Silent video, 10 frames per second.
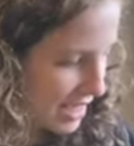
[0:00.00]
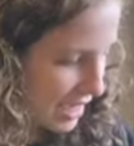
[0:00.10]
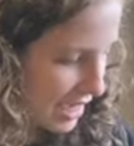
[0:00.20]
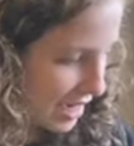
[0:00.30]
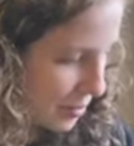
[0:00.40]

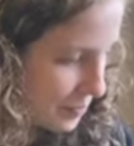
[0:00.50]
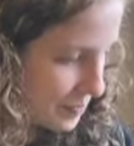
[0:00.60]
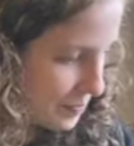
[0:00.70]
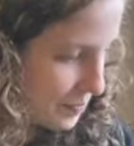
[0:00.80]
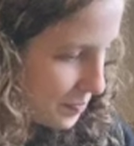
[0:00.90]

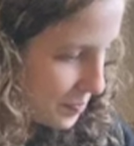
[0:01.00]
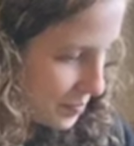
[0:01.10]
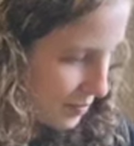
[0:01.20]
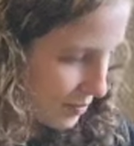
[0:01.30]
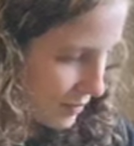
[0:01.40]

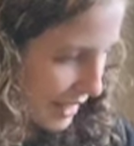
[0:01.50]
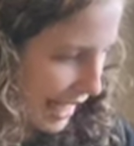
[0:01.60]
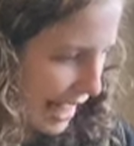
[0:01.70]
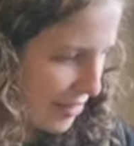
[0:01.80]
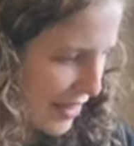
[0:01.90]

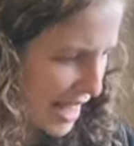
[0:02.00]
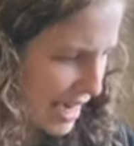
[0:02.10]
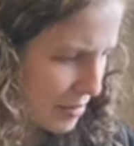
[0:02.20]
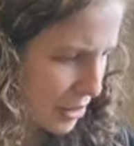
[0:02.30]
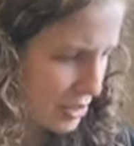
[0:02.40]
And then
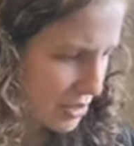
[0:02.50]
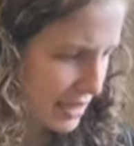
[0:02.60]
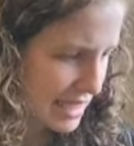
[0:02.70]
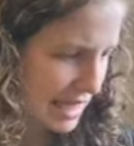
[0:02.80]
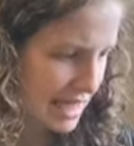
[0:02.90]
I'm also
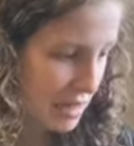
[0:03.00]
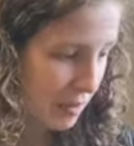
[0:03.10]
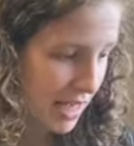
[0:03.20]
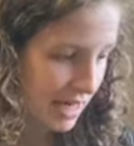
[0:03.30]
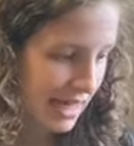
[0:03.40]
listening to the
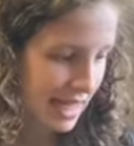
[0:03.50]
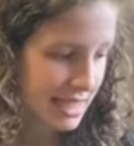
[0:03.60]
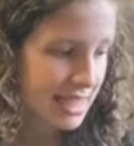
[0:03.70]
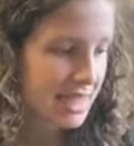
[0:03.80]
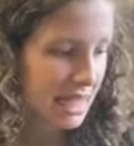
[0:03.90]
podcast
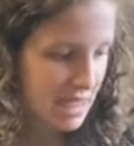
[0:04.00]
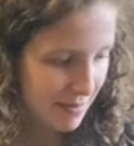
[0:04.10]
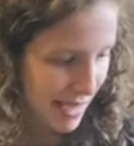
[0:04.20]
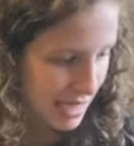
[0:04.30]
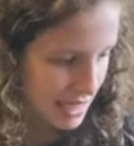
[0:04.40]

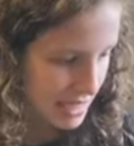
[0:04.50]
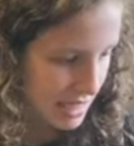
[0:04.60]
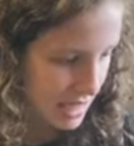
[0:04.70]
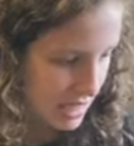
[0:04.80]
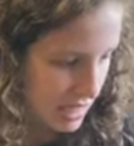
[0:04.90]
Suspect,
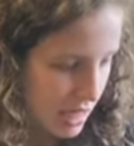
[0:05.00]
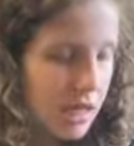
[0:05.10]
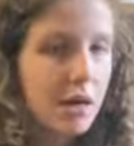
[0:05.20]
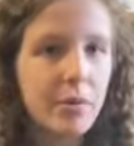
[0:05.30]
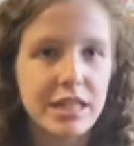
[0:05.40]

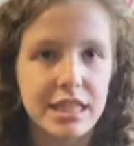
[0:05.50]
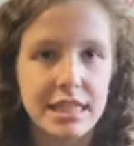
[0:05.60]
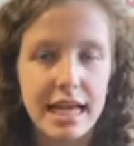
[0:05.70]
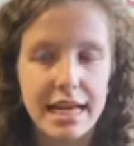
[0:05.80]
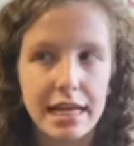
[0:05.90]
which is
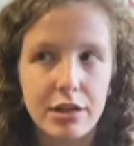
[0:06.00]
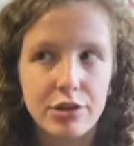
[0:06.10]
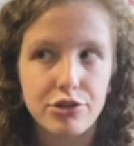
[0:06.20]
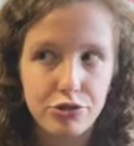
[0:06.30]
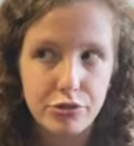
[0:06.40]
a
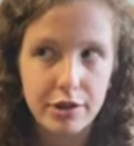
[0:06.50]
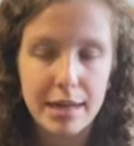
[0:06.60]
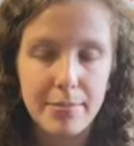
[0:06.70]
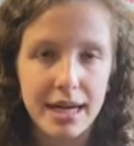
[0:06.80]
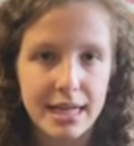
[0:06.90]
true
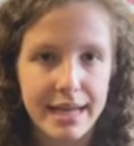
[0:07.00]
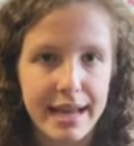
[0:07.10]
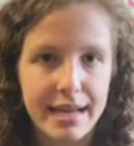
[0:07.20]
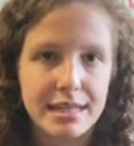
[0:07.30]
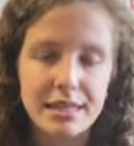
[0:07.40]
crime
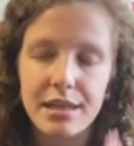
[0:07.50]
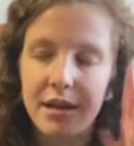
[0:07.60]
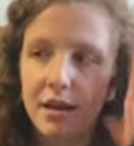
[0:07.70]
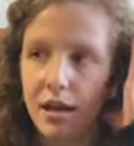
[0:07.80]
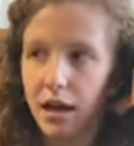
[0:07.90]
podcast.
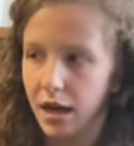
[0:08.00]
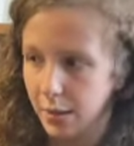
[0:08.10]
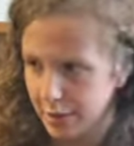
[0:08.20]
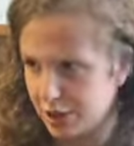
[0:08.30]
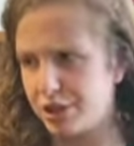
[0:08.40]

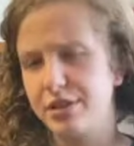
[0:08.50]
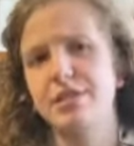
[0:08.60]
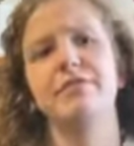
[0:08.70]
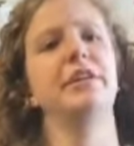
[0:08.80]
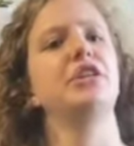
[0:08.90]
It's a
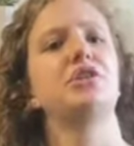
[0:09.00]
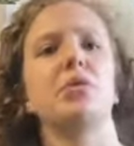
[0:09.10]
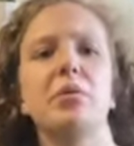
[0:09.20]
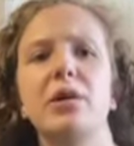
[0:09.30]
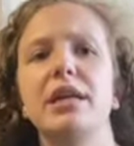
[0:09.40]
very
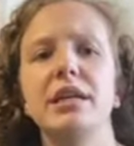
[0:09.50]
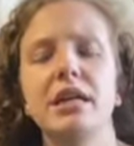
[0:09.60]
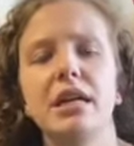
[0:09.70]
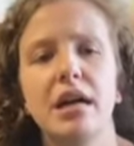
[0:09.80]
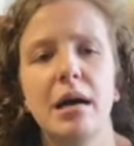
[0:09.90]
short one,
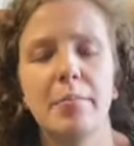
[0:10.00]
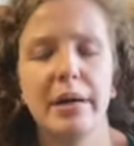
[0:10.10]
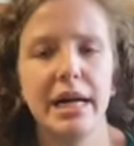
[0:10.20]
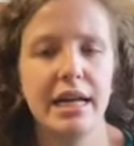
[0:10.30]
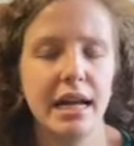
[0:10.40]

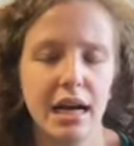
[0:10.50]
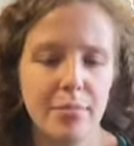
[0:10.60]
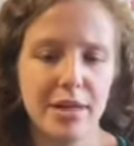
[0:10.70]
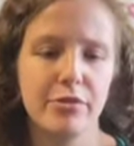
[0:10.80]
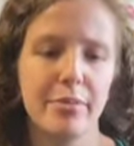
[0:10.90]
but
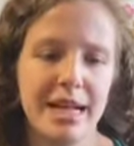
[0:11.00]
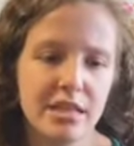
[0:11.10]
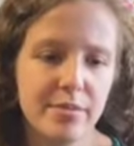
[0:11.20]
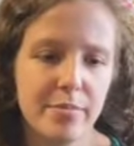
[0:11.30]
it reminds me a